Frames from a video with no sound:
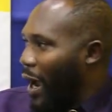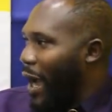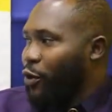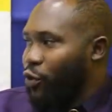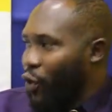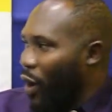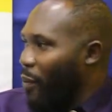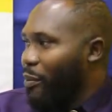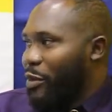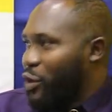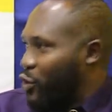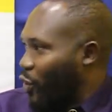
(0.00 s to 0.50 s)
and
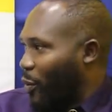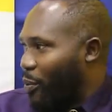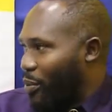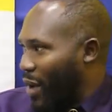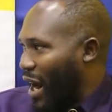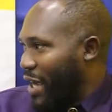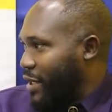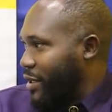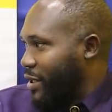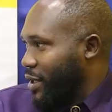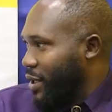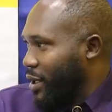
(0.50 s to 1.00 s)
don't be
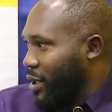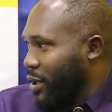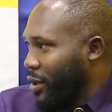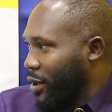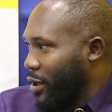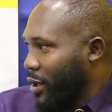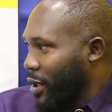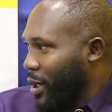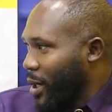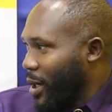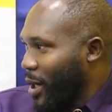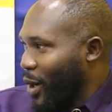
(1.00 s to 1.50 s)
surprised.
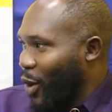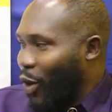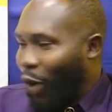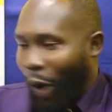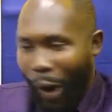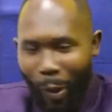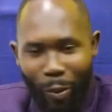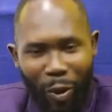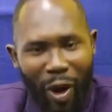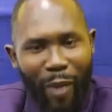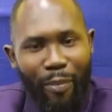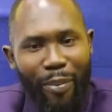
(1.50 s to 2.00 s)

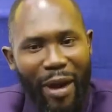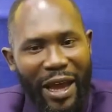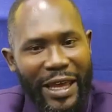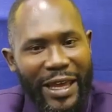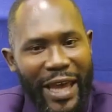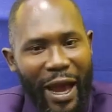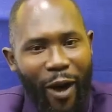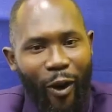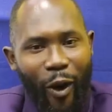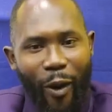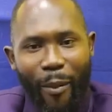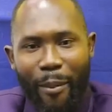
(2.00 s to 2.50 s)

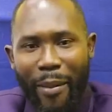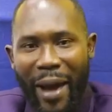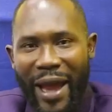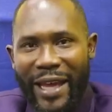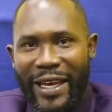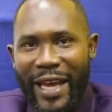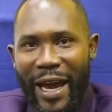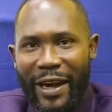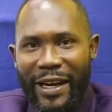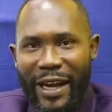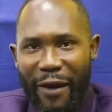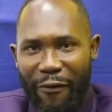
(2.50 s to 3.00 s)

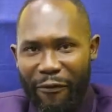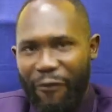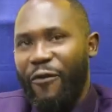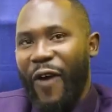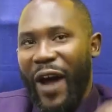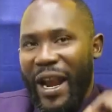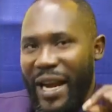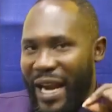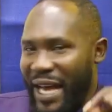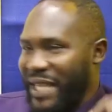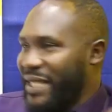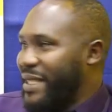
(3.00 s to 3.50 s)
Omba the
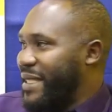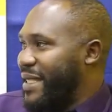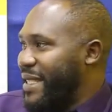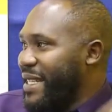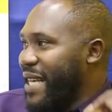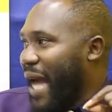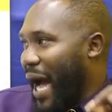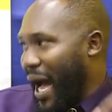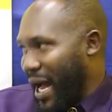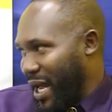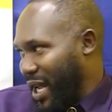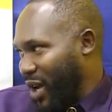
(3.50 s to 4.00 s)

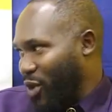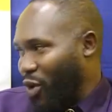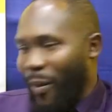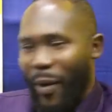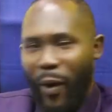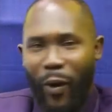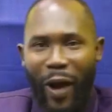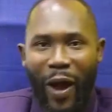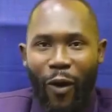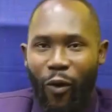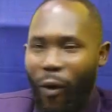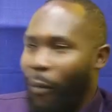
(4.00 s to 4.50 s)
financier,
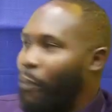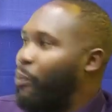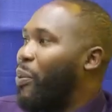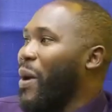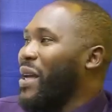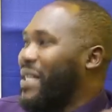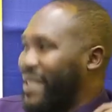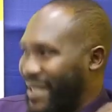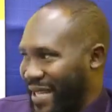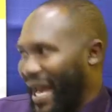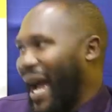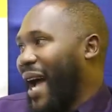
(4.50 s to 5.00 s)
Omeko
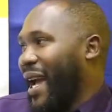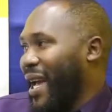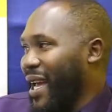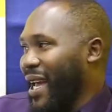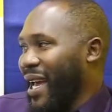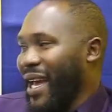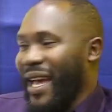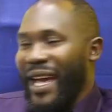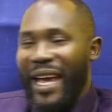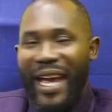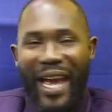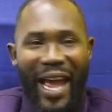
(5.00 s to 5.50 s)
Pesca,
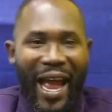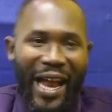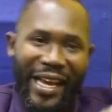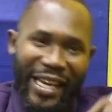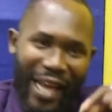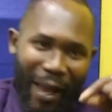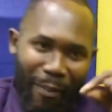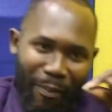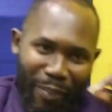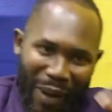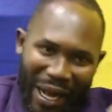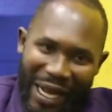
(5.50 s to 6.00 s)
and
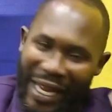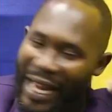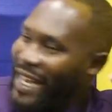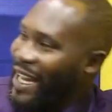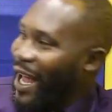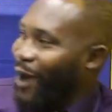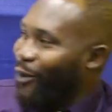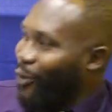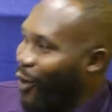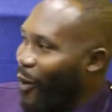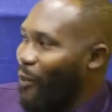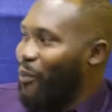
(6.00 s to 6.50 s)
their break
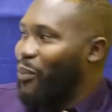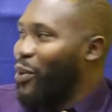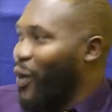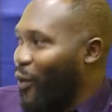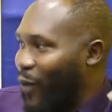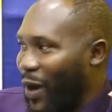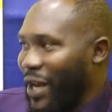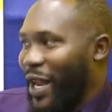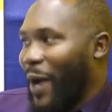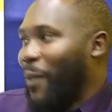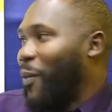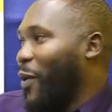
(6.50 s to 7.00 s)
their company,
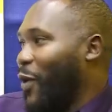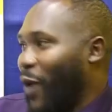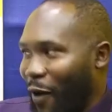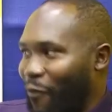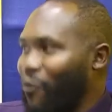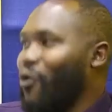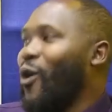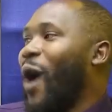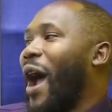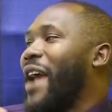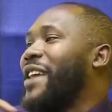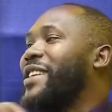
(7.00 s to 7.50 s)
you have
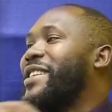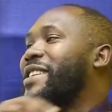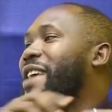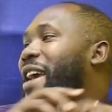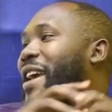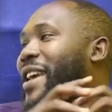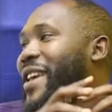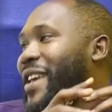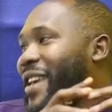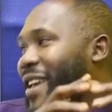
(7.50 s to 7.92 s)
no idea.